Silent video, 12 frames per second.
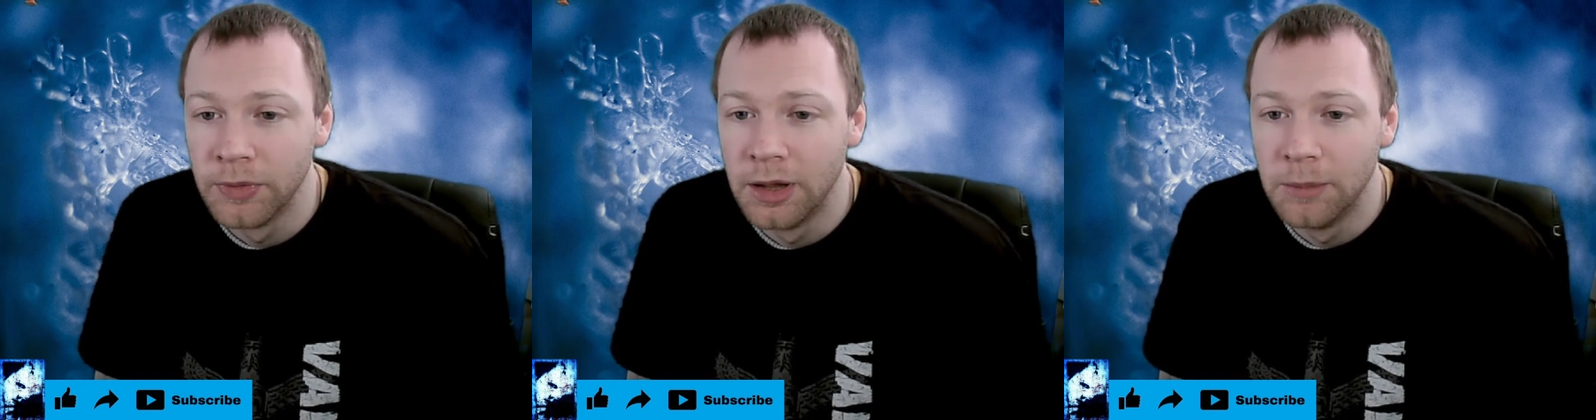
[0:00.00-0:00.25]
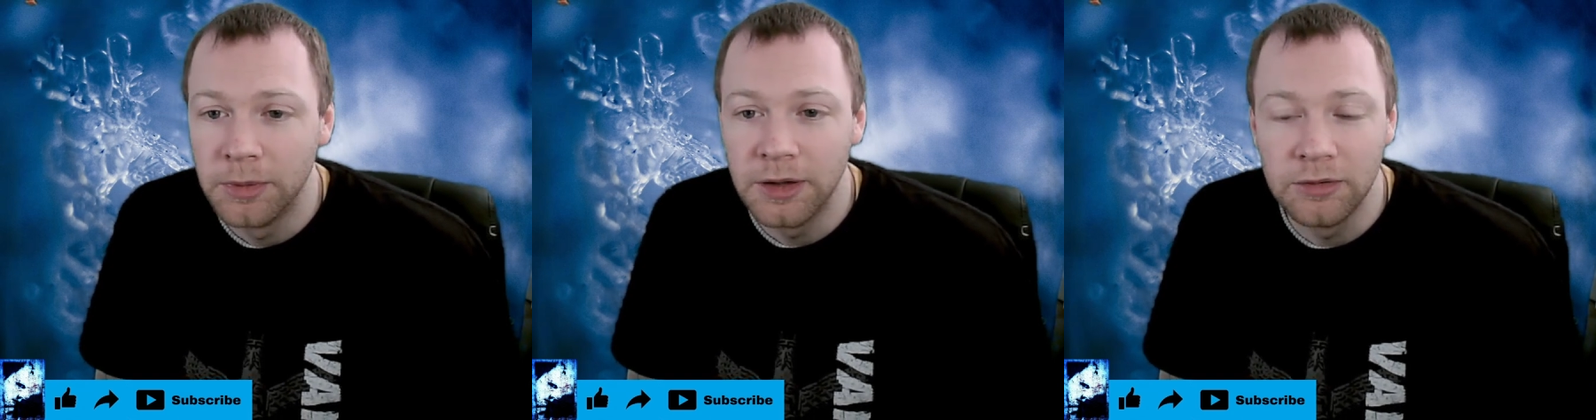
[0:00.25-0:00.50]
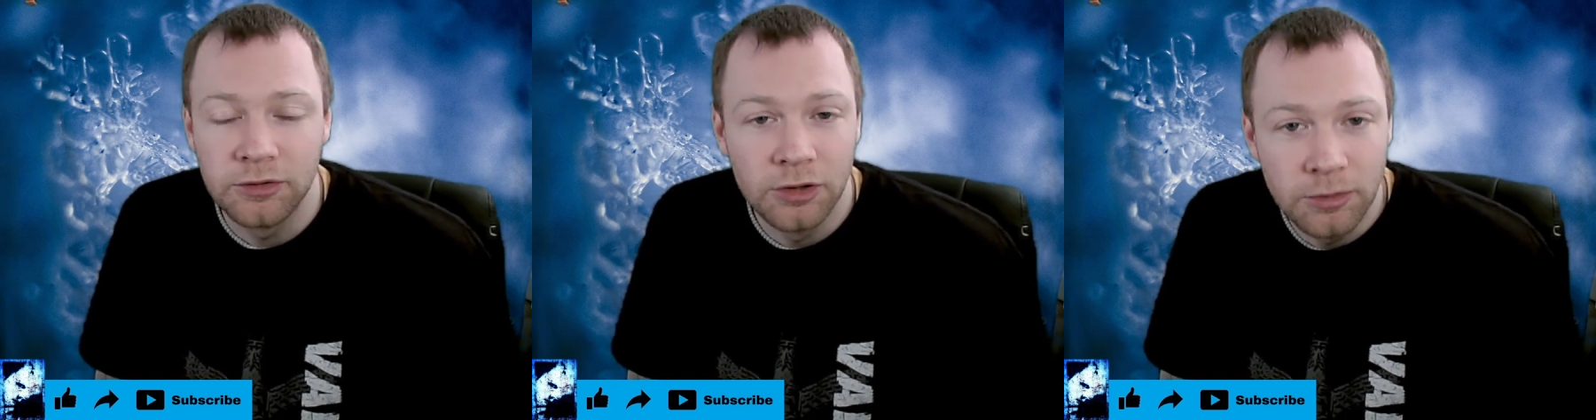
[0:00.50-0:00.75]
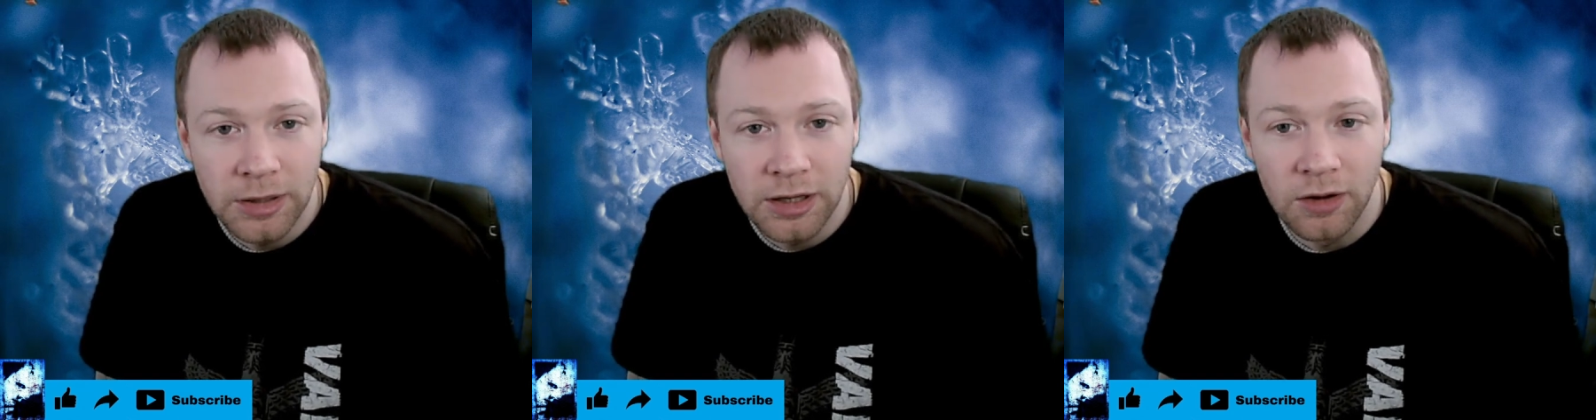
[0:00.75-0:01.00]
But there are too
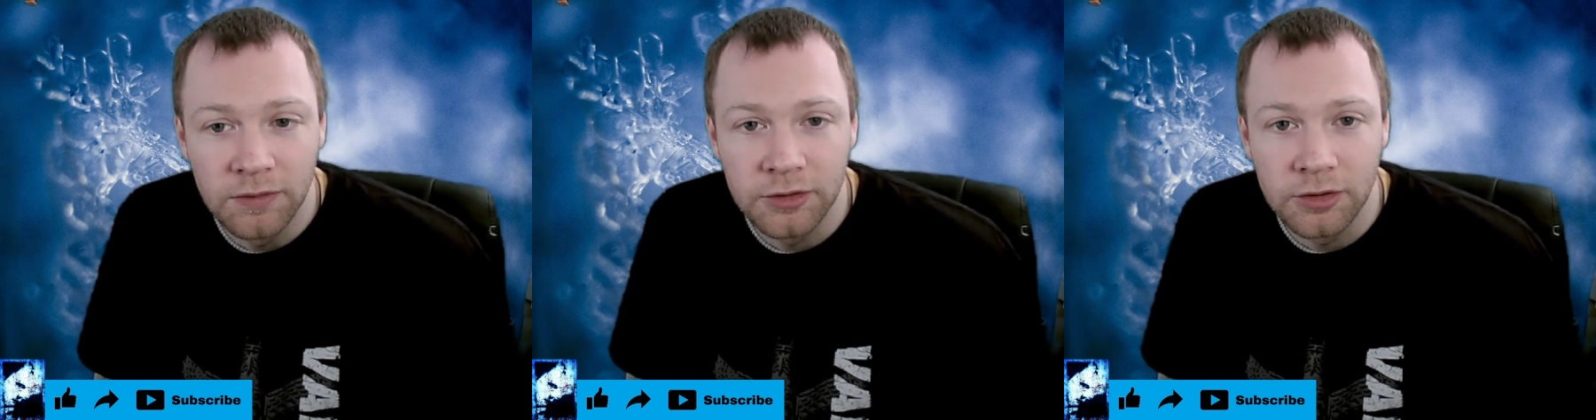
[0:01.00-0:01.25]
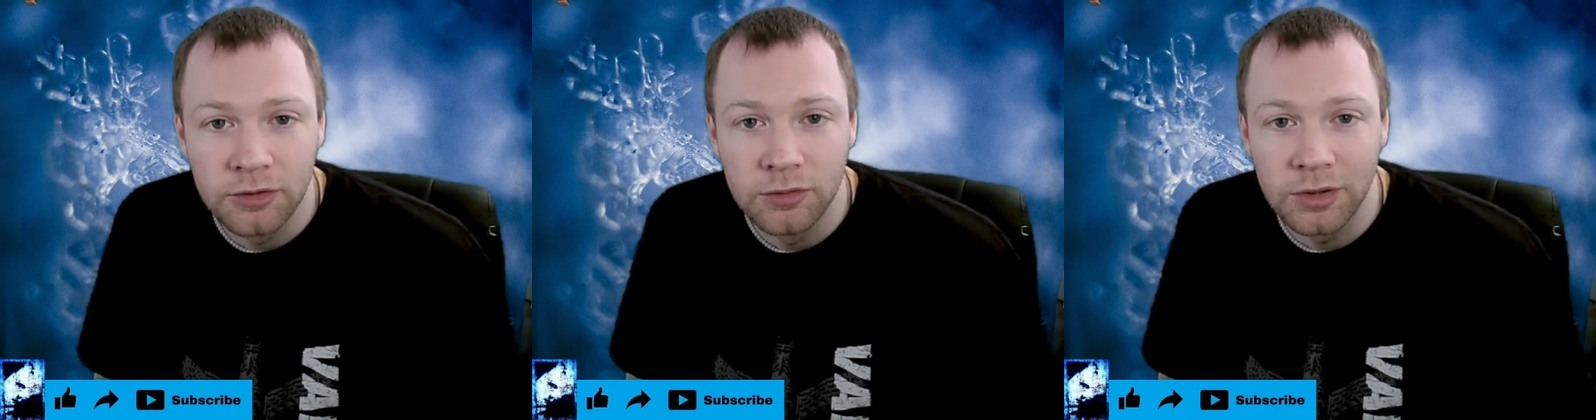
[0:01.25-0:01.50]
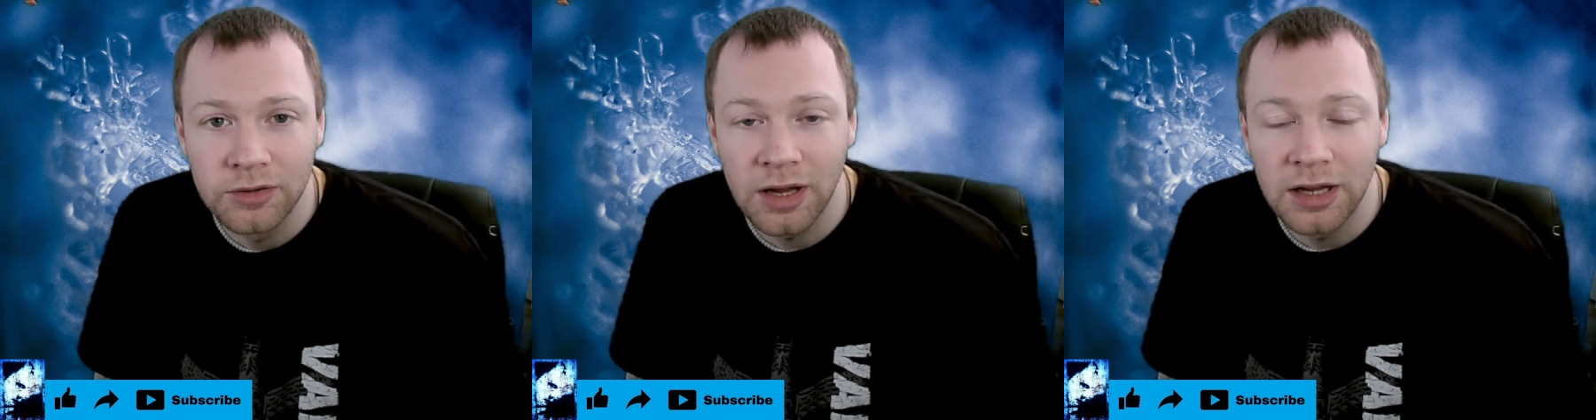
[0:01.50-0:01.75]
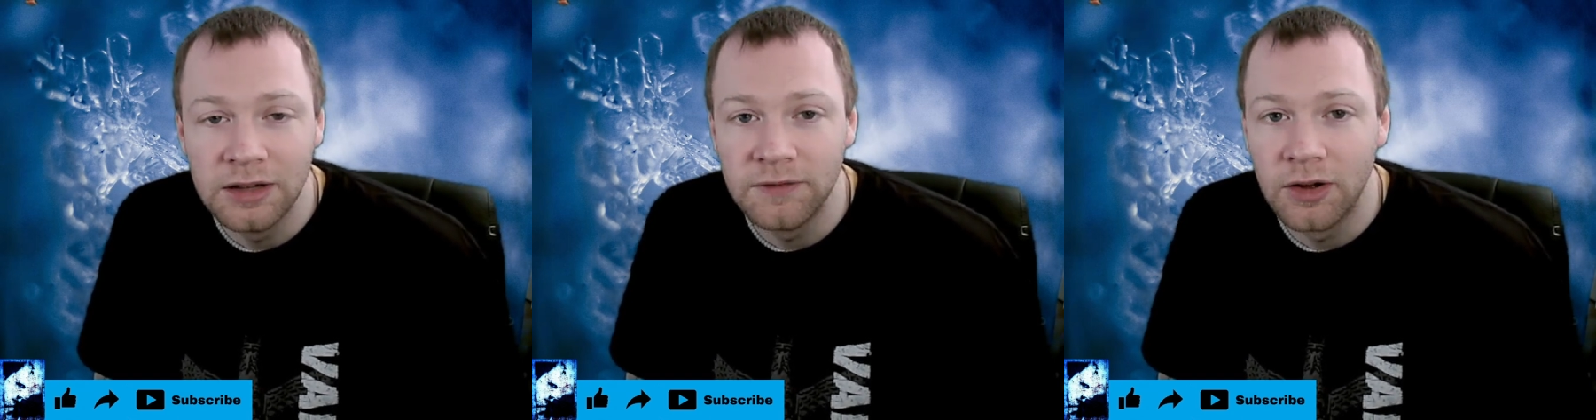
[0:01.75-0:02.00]
many officers who are
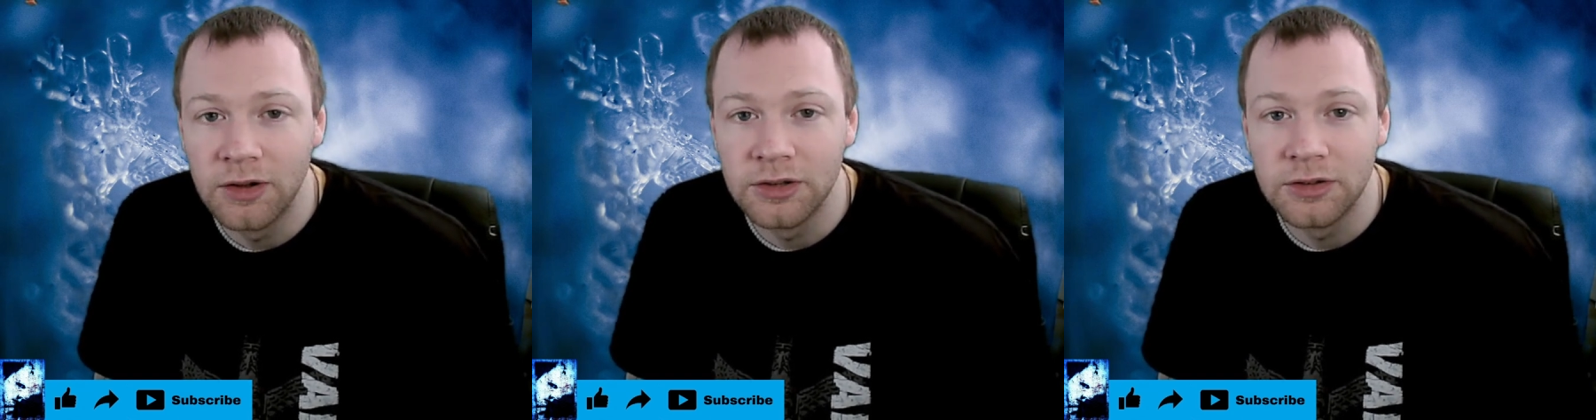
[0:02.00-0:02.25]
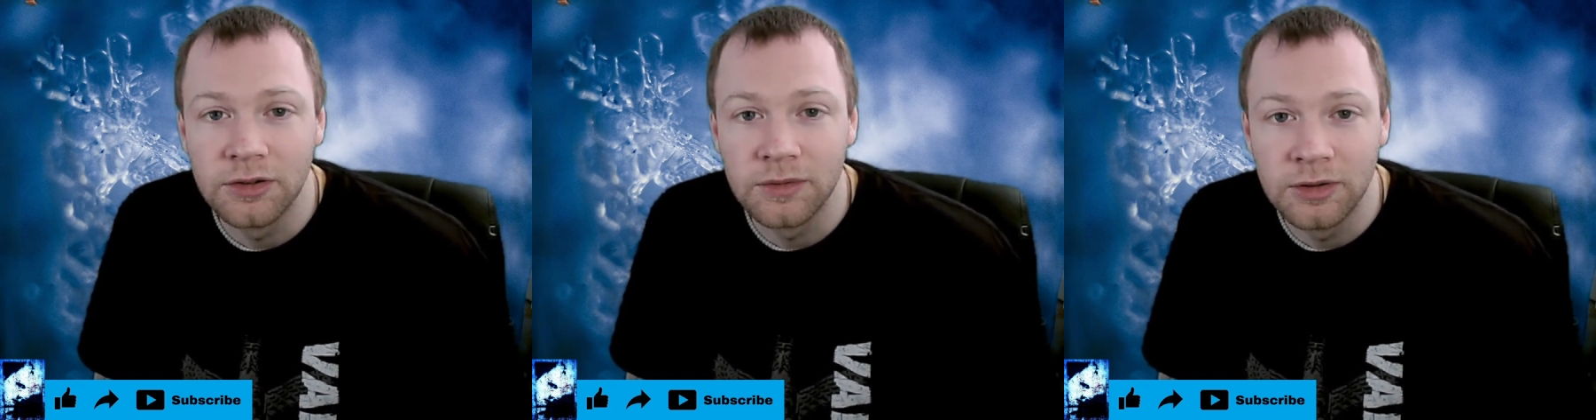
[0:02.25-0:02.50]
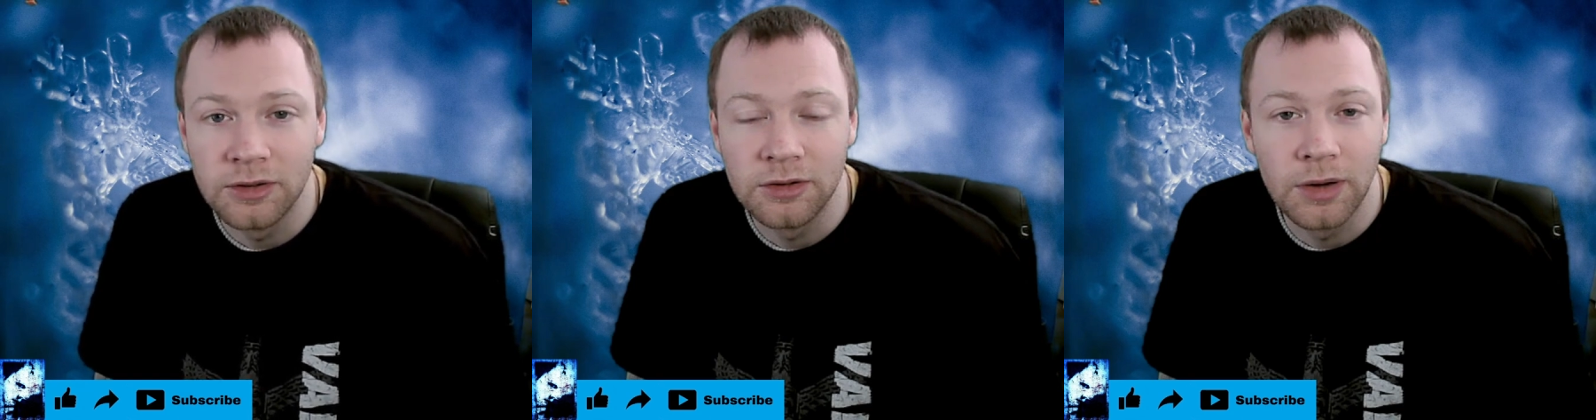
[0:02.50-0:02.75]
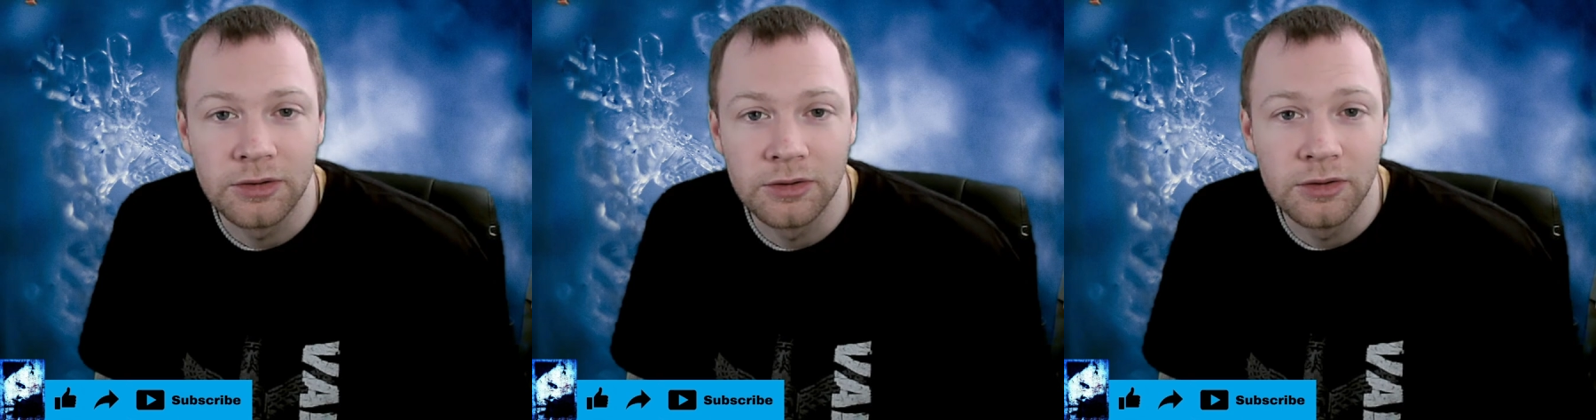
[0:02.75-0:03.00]
taking advantages of
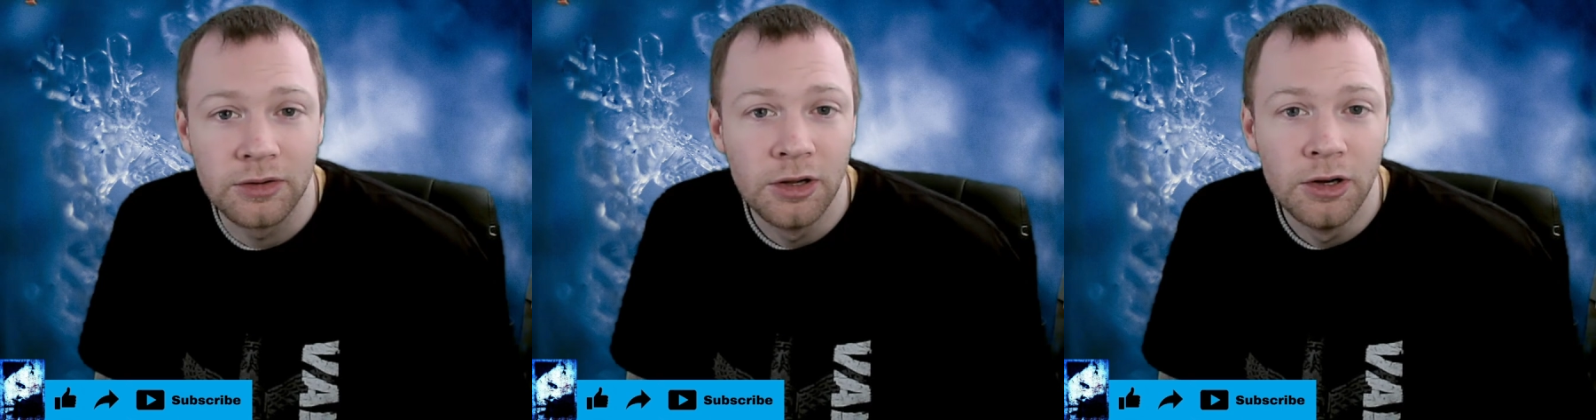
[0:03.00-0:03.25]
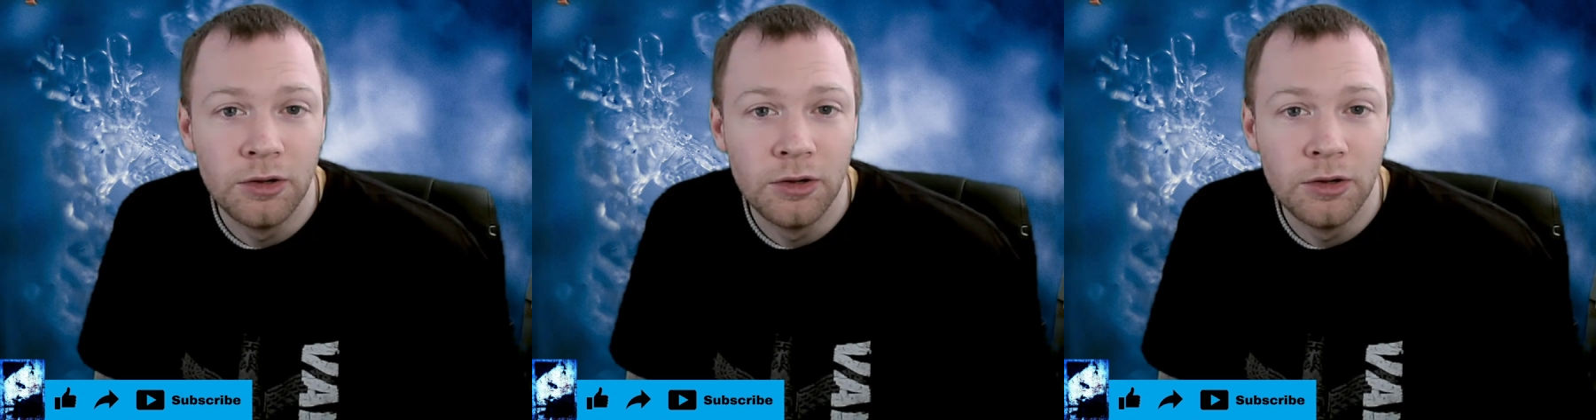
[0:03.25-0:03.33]
situations,